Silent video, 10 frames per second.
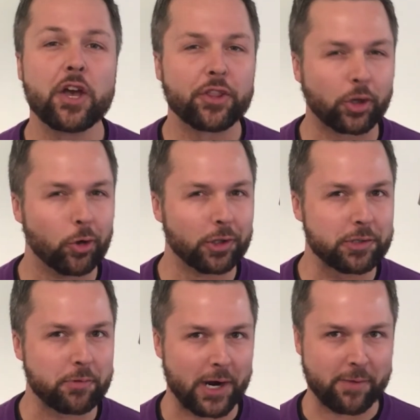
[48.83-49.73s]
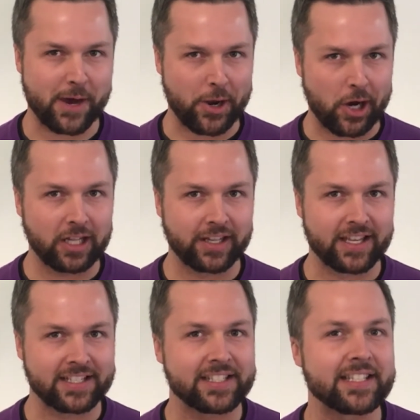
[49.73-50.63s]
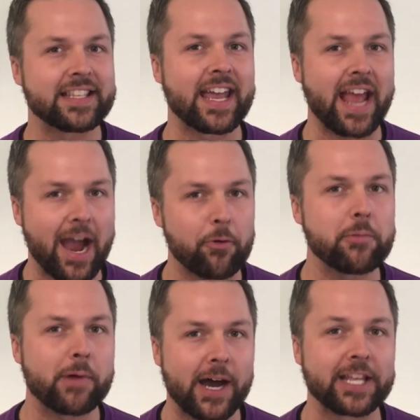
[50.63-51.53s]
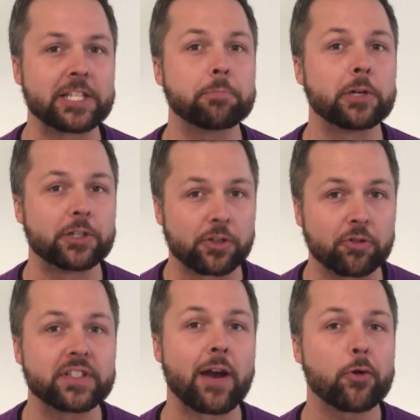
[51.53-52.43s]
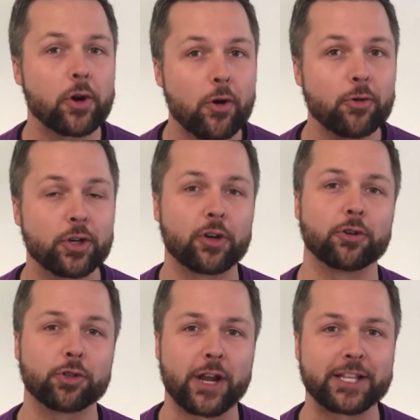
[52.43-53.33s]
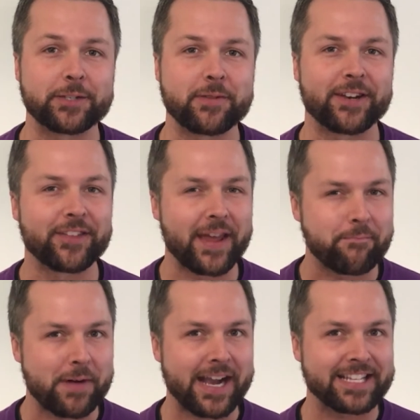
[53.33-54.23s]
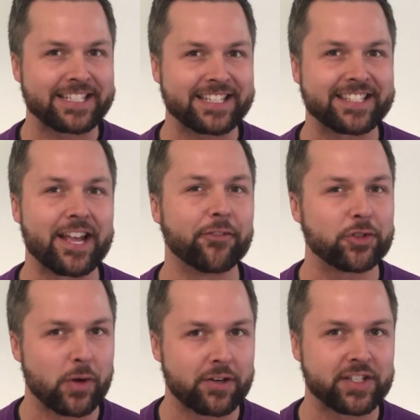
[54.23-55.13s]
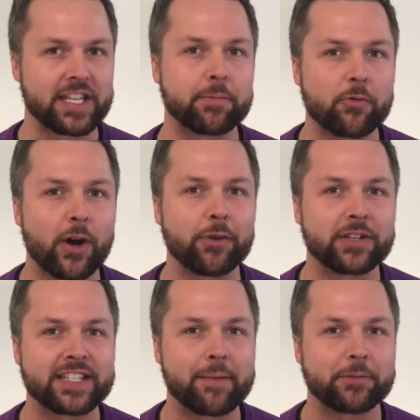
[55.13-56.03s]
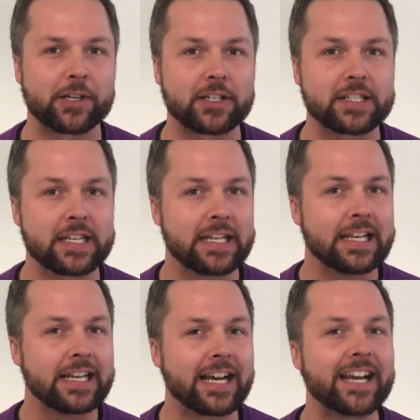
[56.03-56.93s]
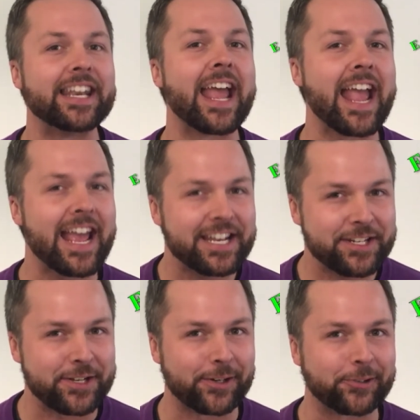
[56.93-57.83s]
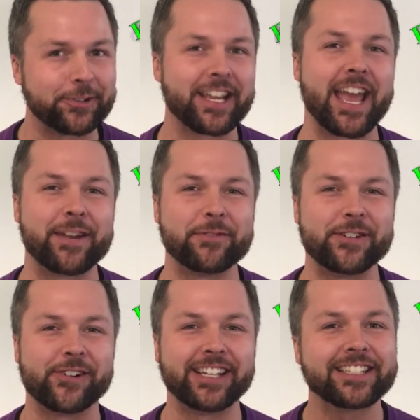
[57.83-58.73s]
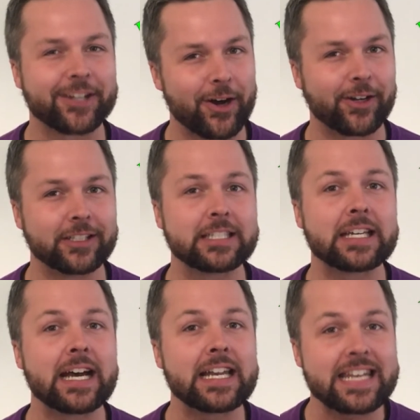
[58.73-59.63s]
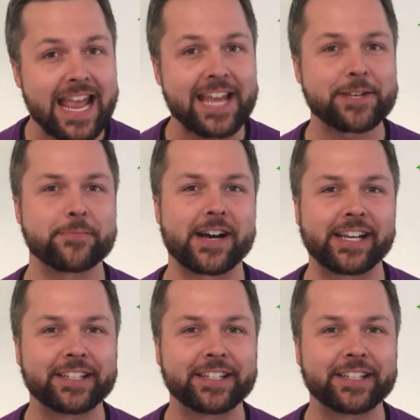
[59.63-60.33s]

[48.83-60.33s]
The coolest part about all of this is that our bodies produce our own neurotransmitter that binds itself to our CB1 receptors an endocannabinoid called anandamide.